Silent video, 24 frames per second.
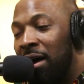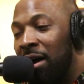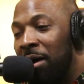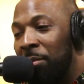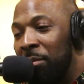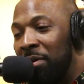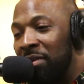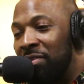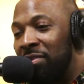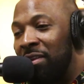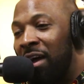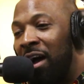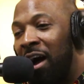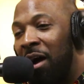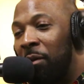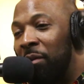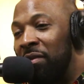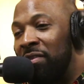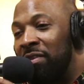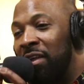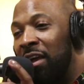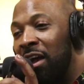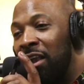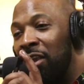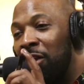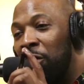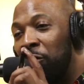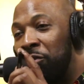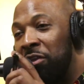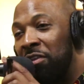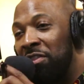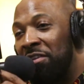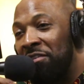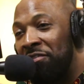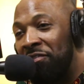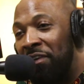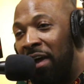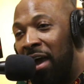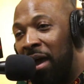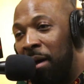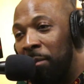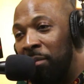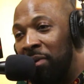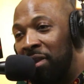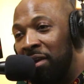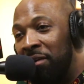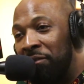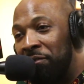uh, Mr. Howard, say hello to the
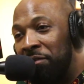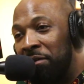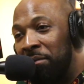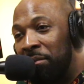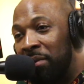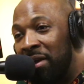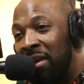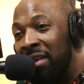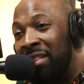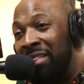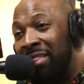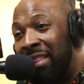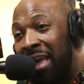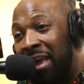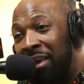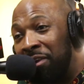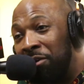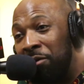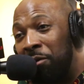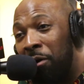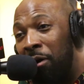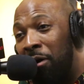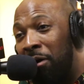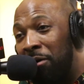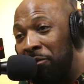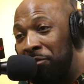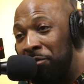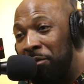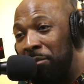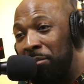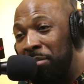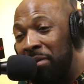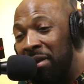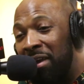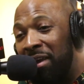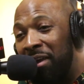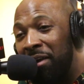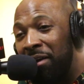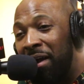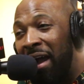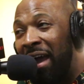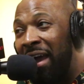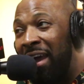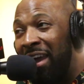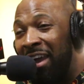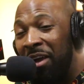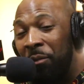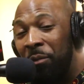family for me. Thank you all for being here.
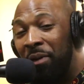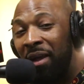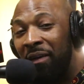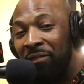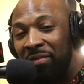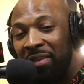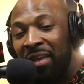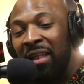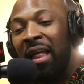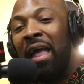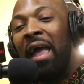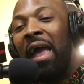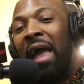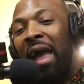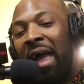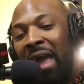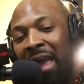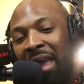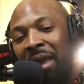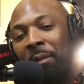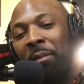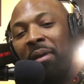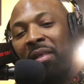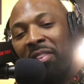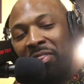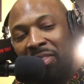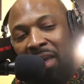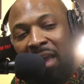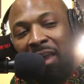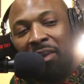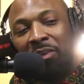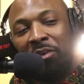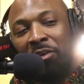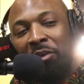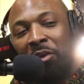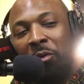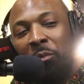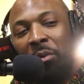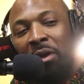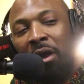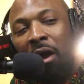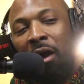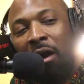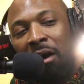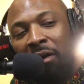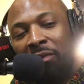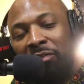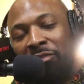I think we have to, Amy, thank you.
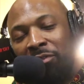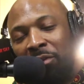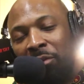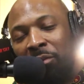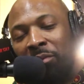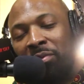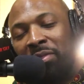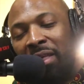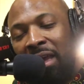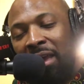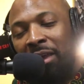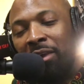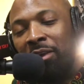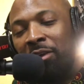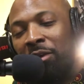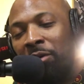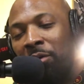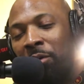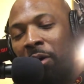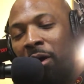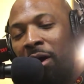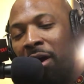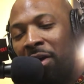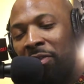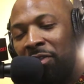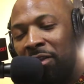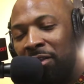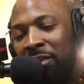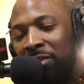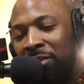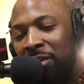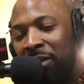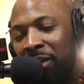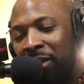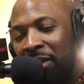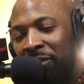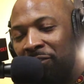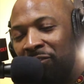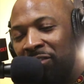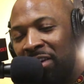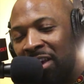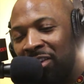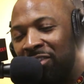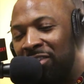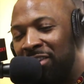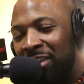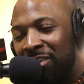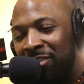We also yeah. thank you all, the, the
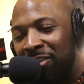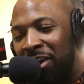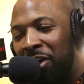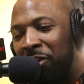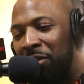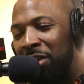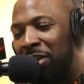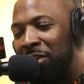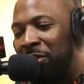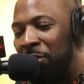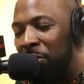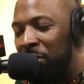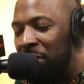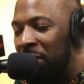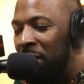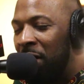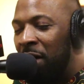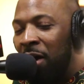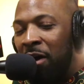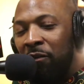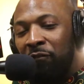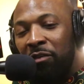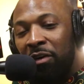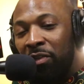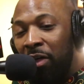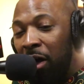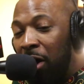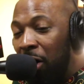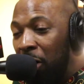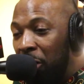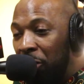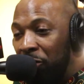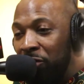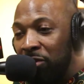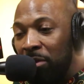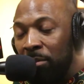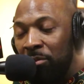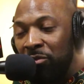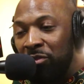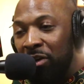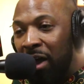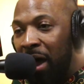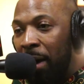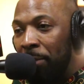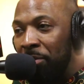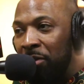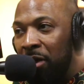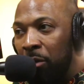Conviction Integrity Unit, for the awesome
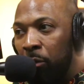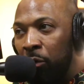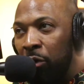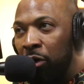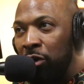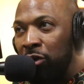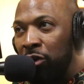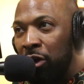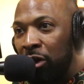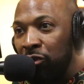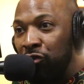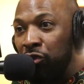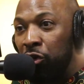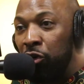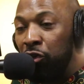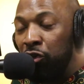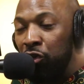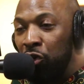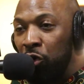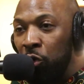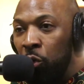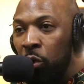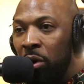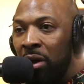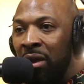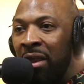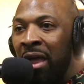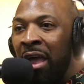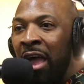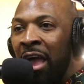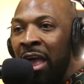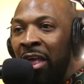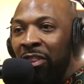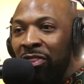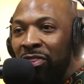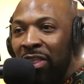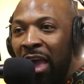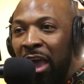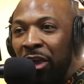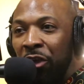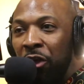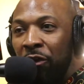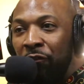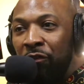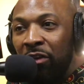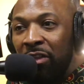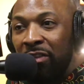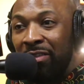job that, we're, that you're doing.
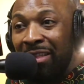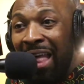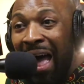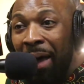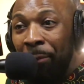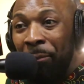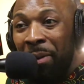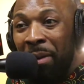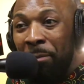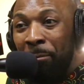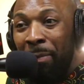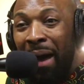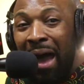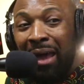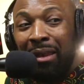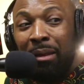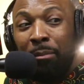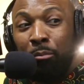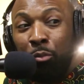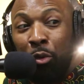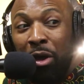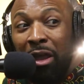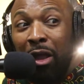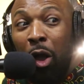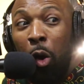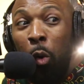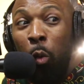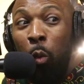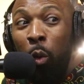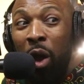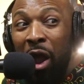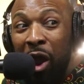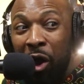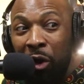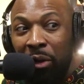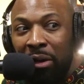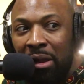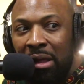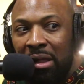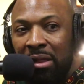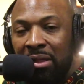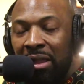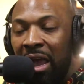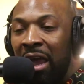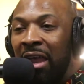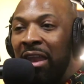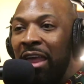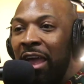Thank you for stopping by to bring
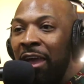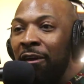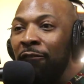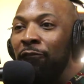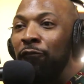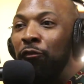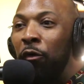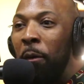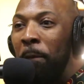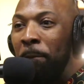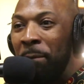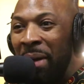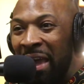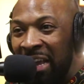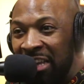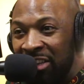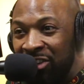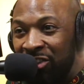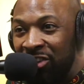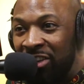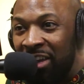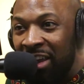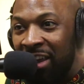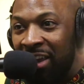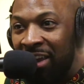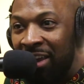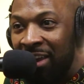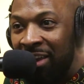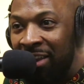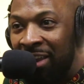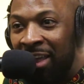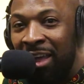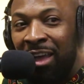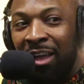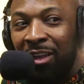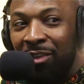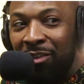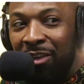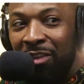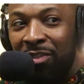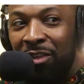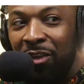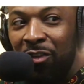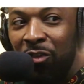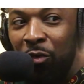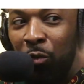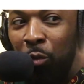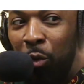awareness and information to
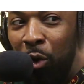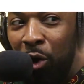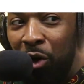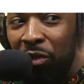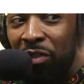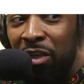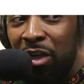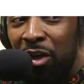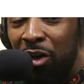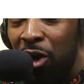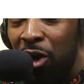this worthy